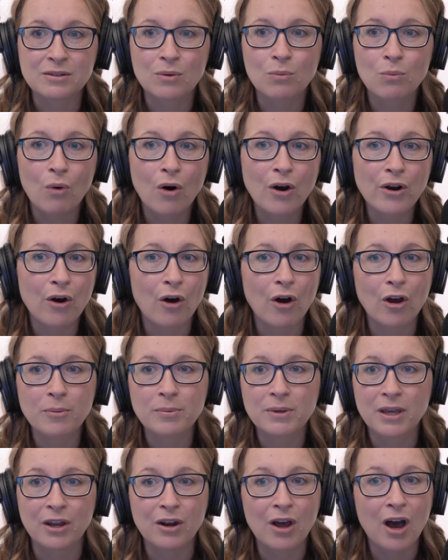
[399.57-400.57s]
And what
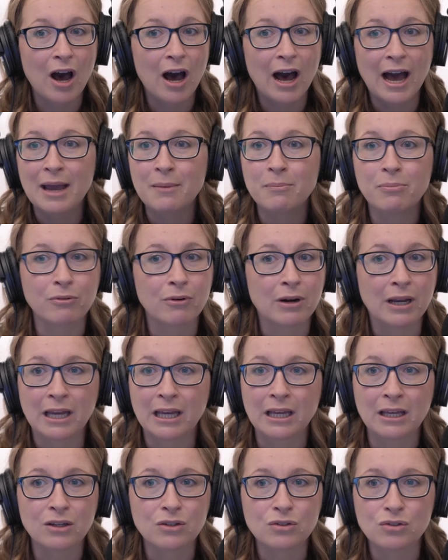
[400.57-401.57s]
hope can I
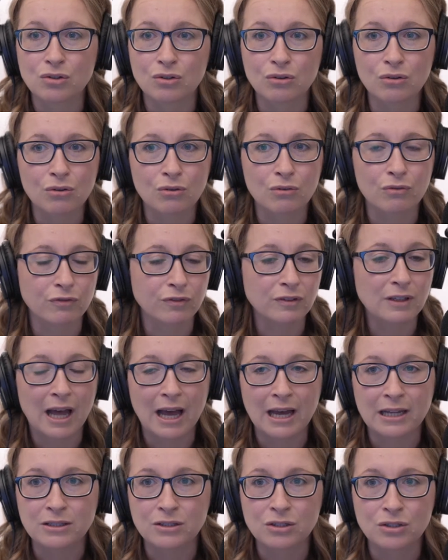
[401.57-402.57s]
bring to floods,